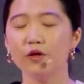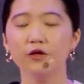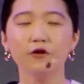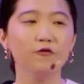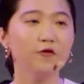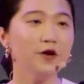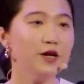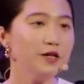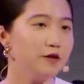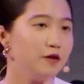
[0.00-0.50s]

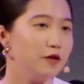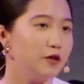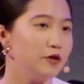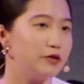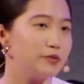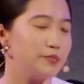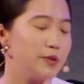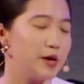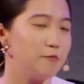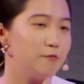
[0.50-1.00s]
When you read the
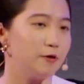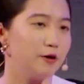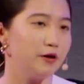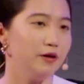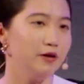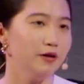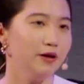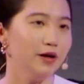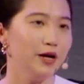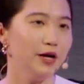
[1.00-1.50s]

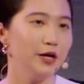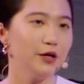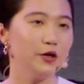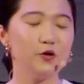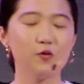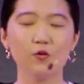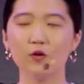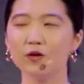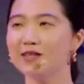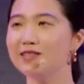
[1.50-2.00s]
newspaper,
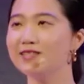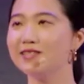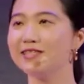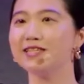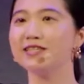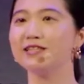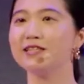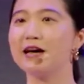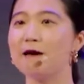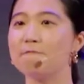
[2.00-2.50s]
you
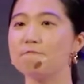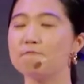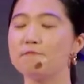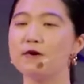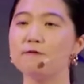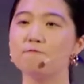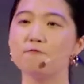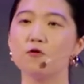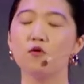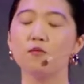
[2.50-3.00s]
wouldn't see
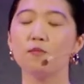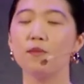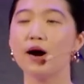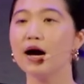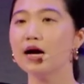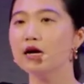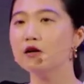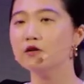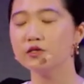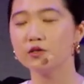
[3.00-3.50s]
that people
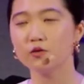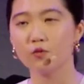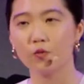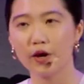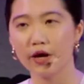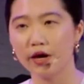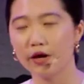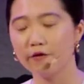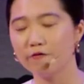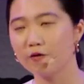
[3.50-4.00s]
miles
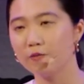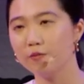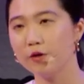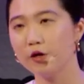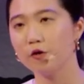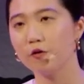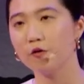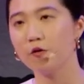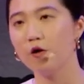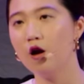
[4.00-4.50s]
away
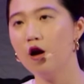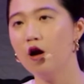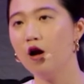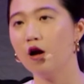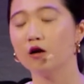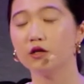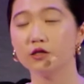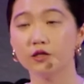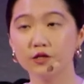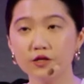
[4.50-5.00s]
from you
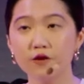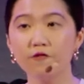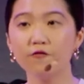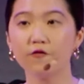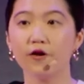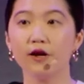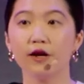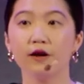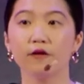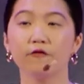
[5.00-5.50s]
are
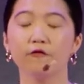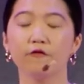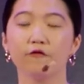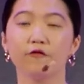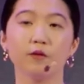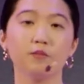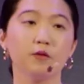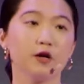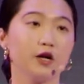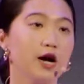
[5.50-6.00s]

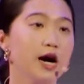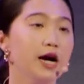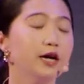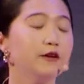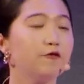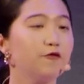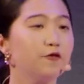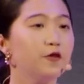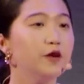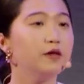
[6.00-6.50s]
suffering from a
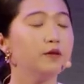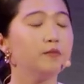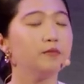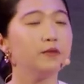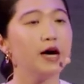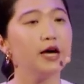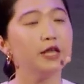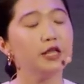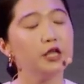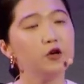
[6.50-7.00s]
kind of
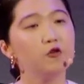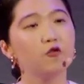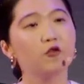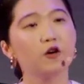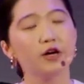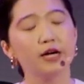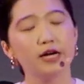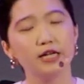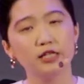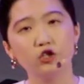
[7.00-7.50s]
freedom that
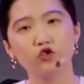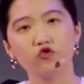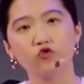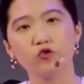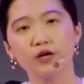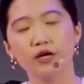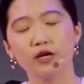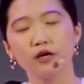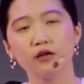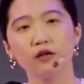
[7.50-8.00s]
you are
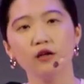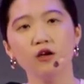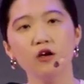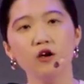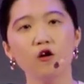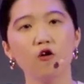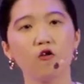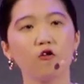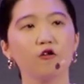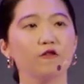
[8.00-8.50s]
enjoying
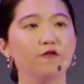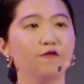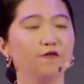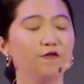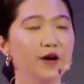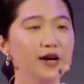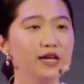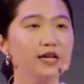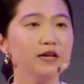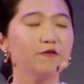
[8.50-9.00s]
or
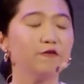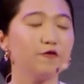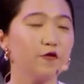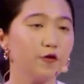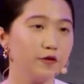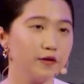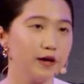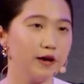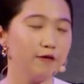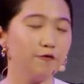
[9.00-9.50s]
fighting
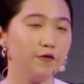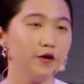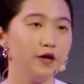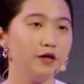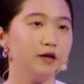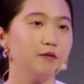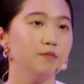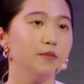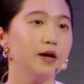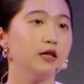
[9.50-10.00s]
for that
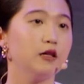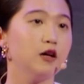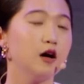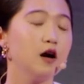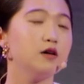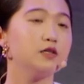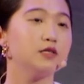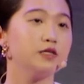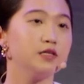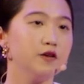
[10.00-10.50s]
freedom
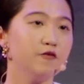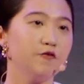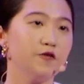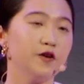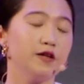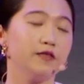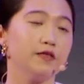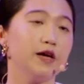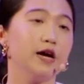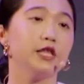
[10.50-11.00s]
and cause
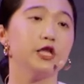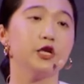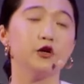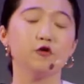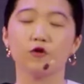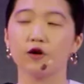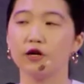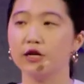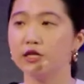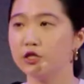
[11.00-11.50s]
suffering
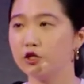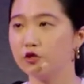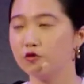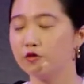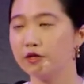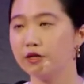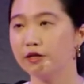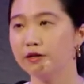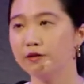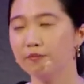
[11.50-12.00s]
that you are
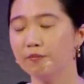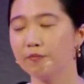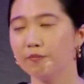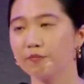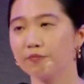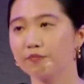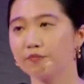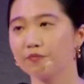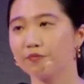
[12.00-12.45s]
enjoying.